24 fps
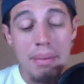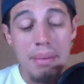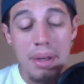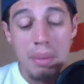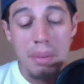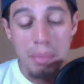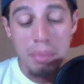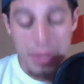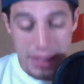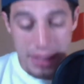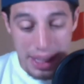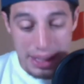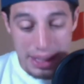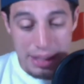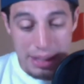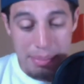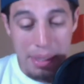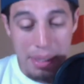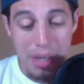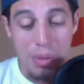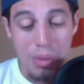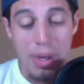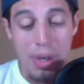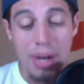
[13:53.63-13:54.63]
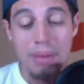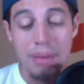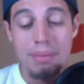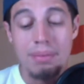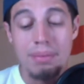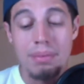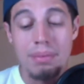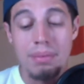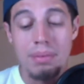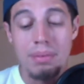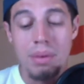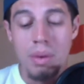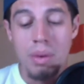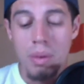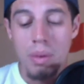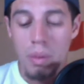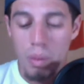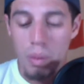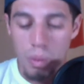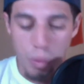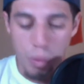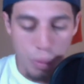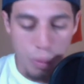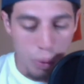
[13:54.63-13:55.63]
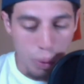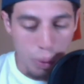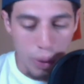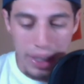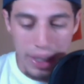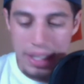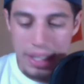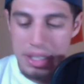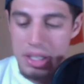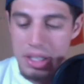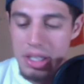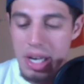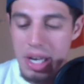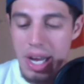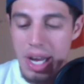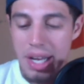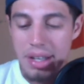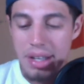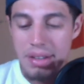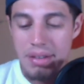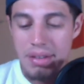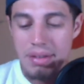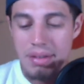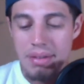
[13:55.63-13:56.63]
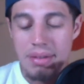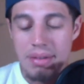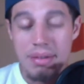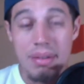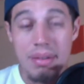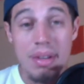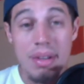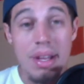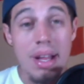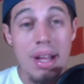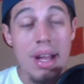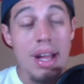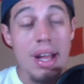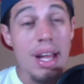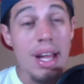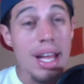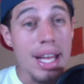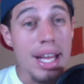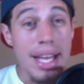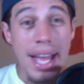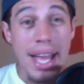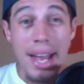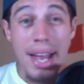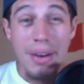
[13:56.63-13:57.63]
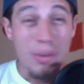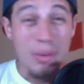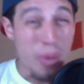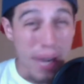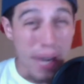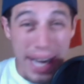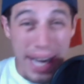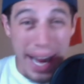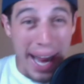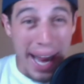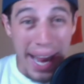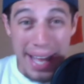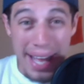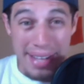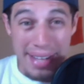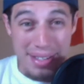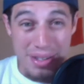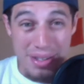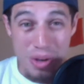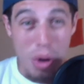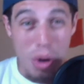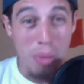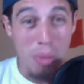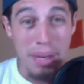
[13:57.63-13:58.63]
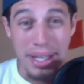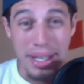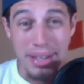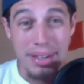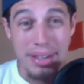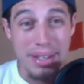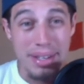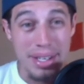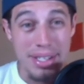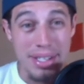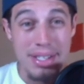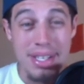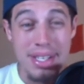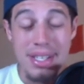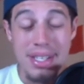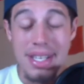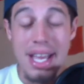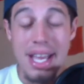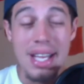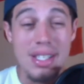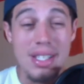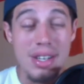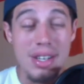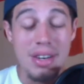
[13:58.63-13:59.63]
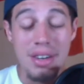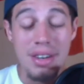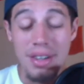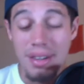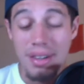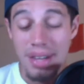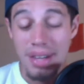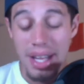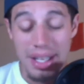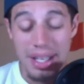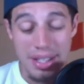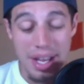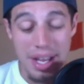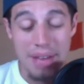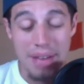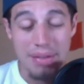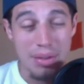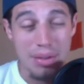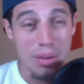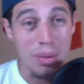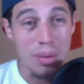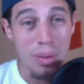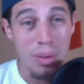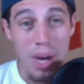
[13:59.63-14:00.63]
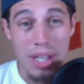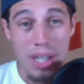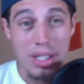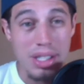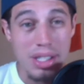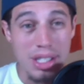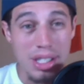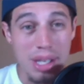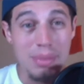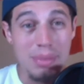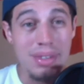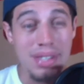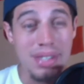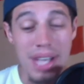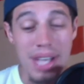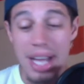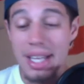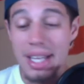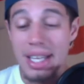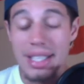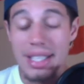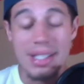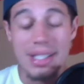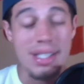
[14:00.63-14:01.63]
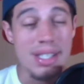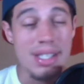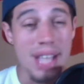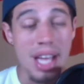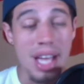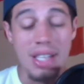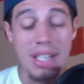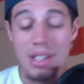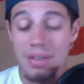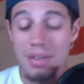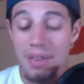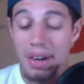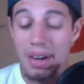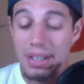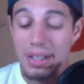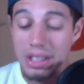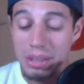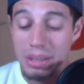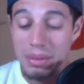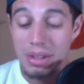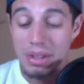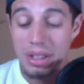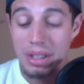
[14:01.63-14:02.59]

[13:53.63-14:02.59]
protects the buck well, wicked shot, great hands. Oh my goodness, his hands are. After watching some of his highlights, his hands are very similar